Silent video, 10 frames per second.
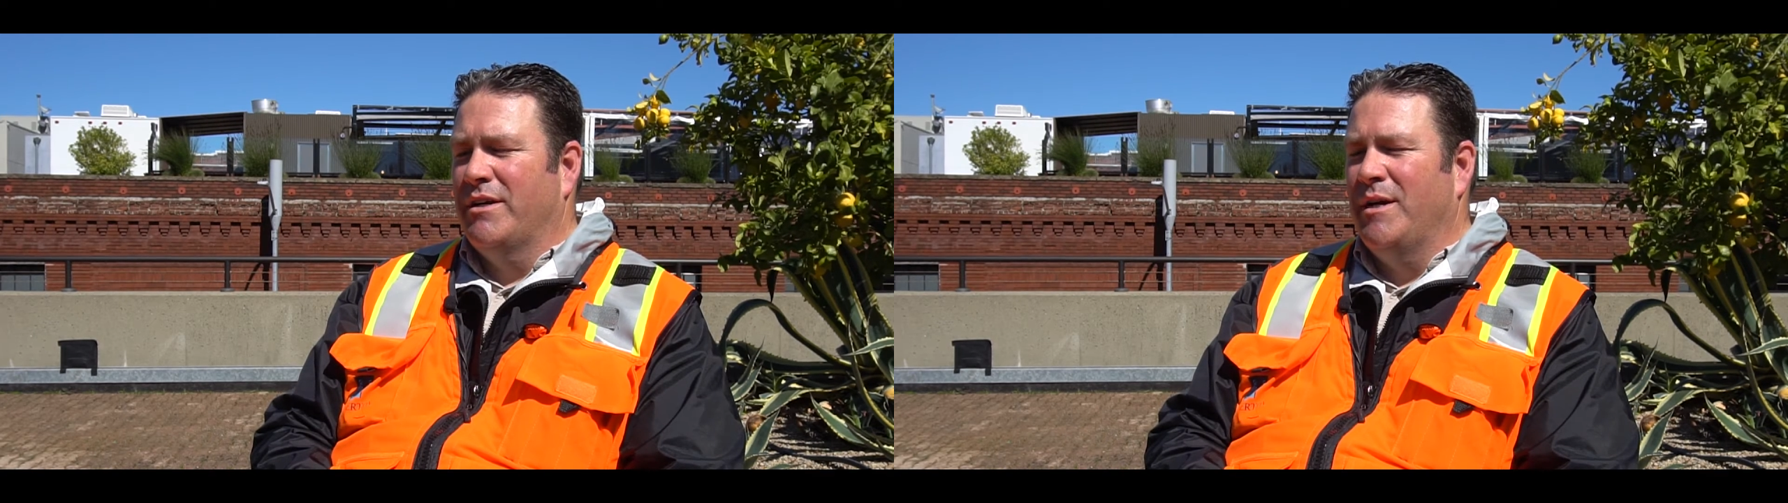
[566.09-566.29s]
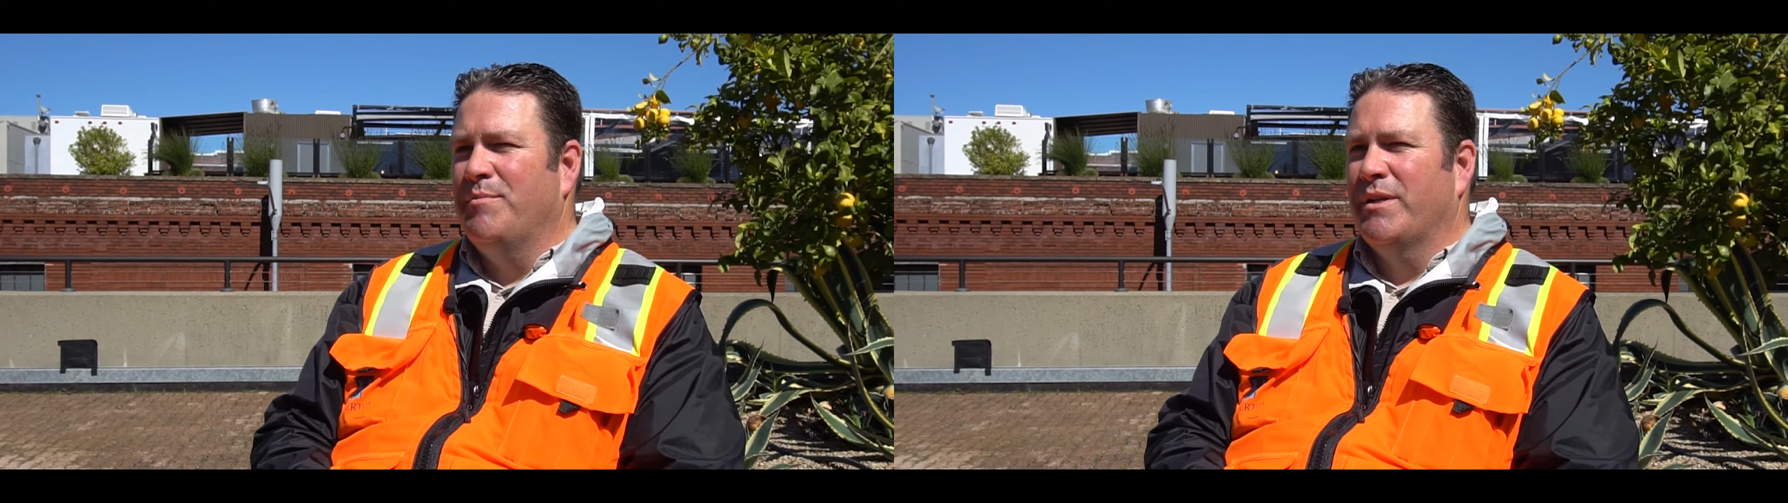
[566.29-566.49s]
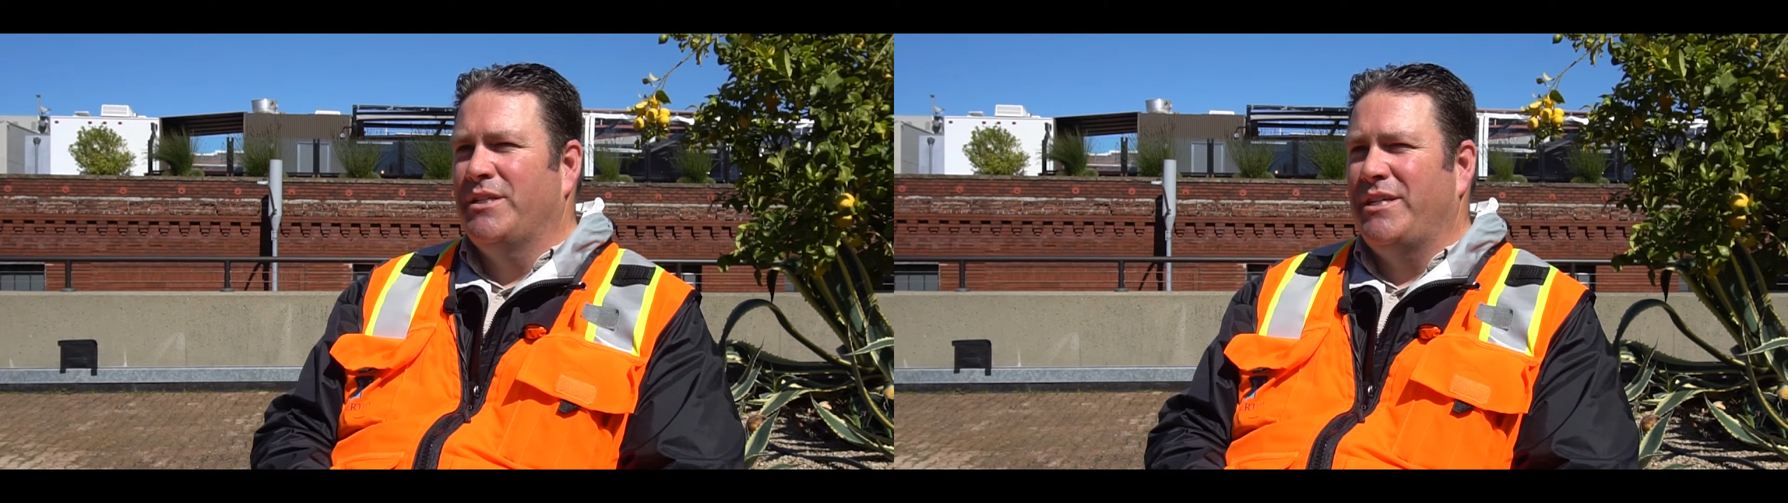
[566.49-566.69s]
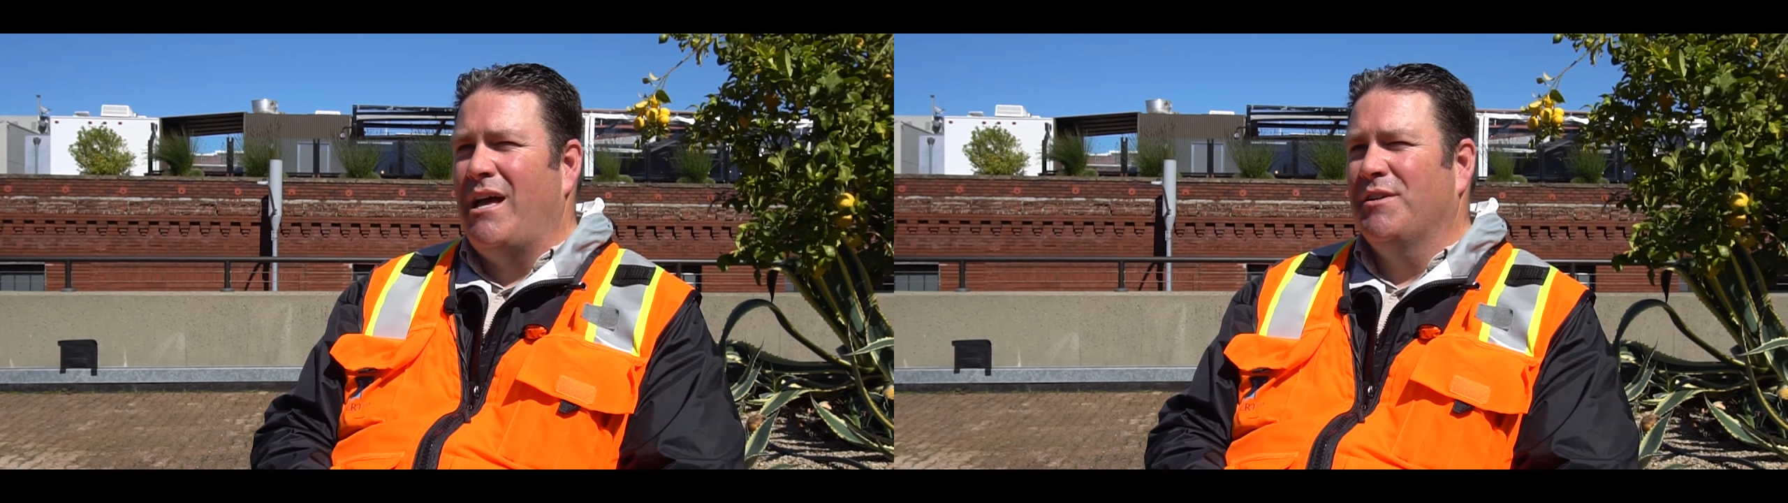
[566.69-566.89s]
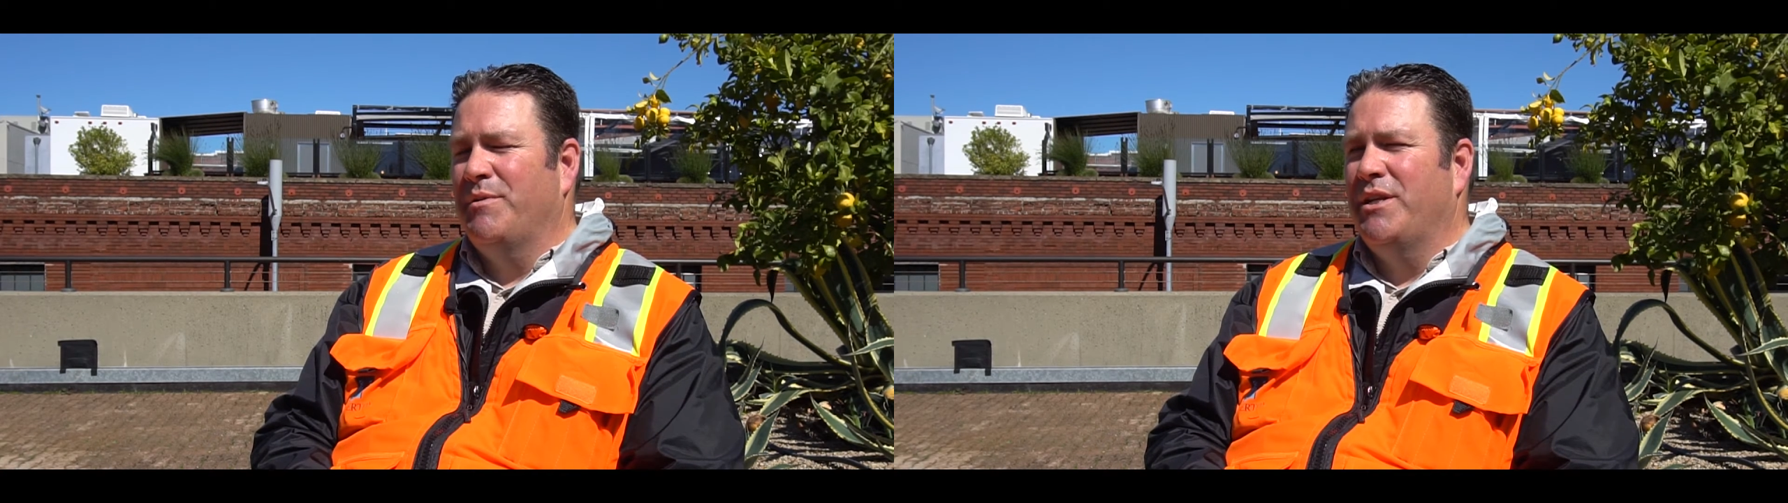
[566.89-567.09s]
company
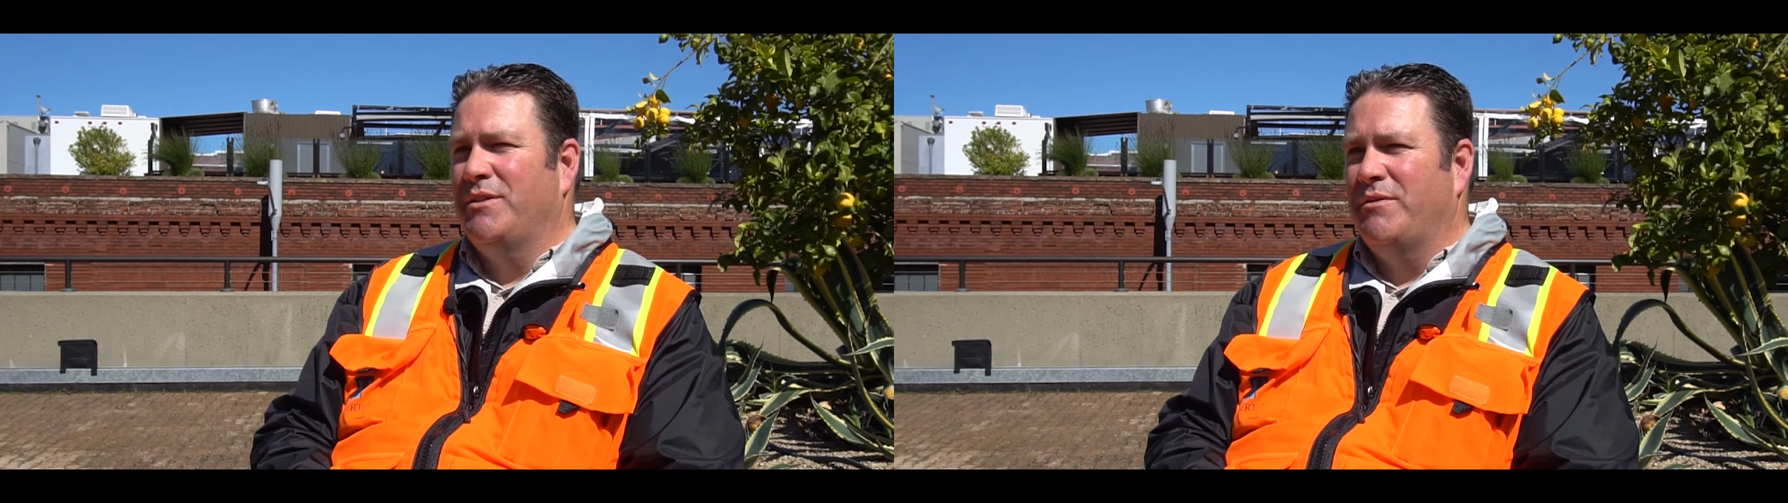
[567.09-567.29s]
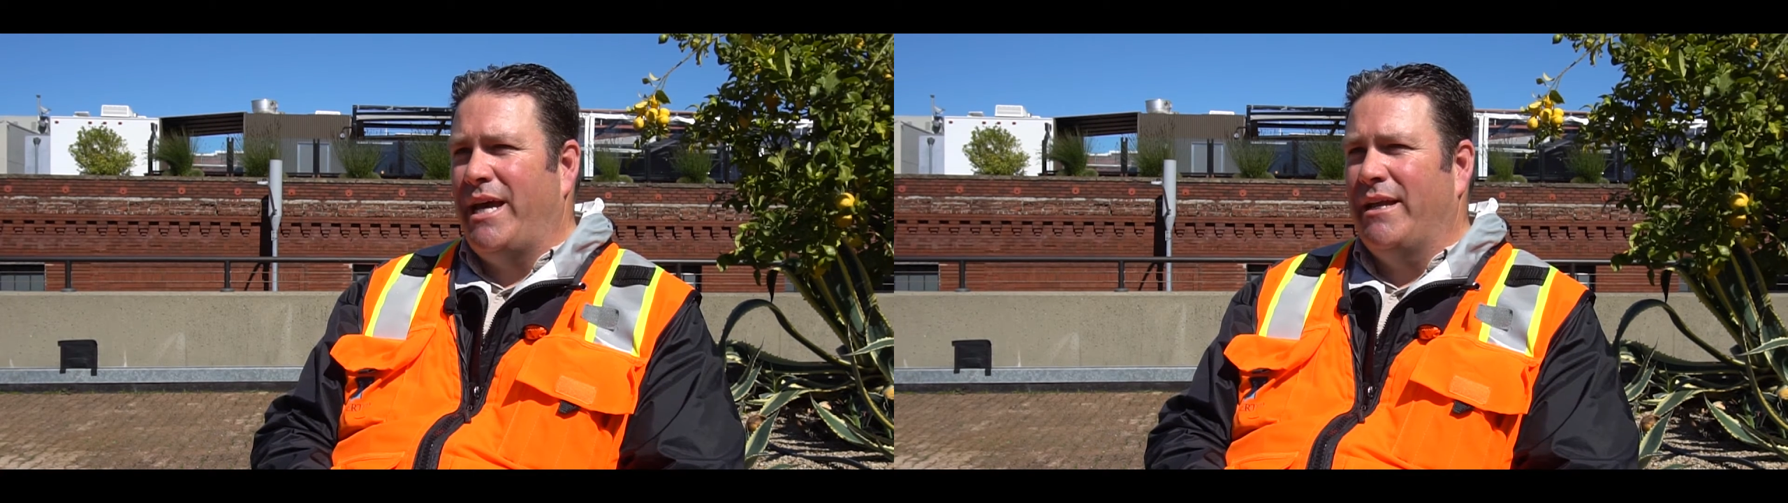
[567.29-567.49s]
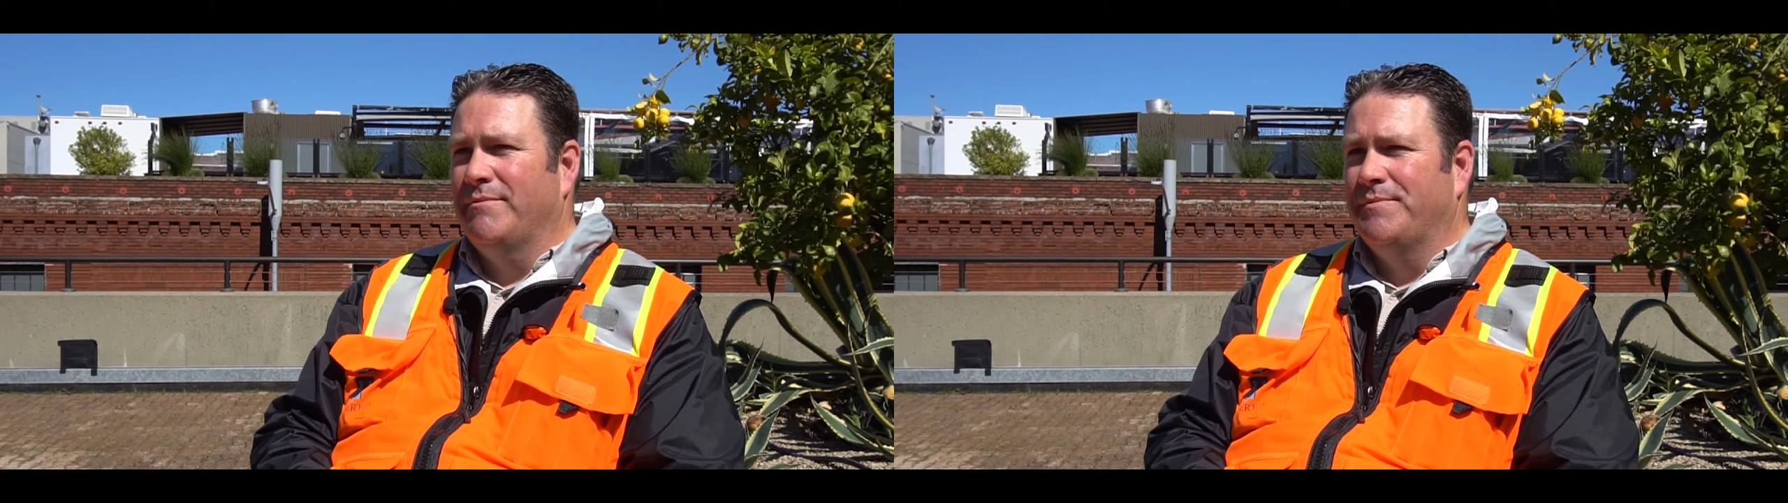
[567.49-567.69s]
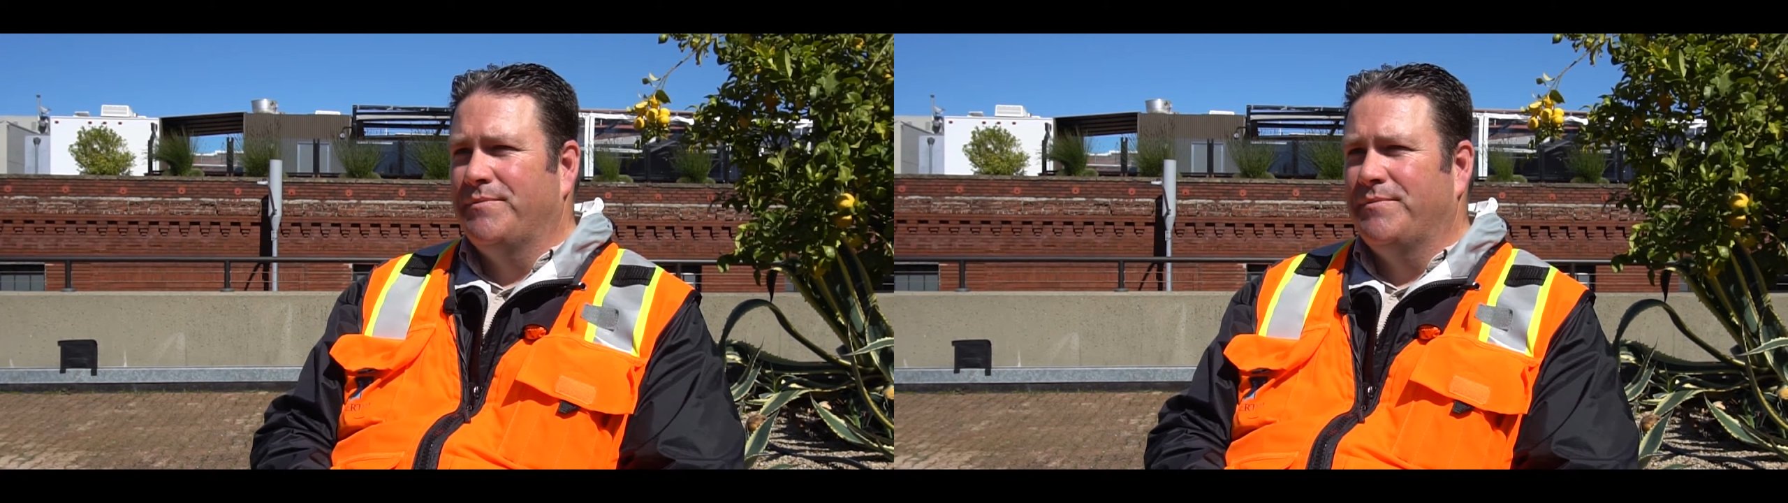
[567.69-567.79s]
challenged me to do that.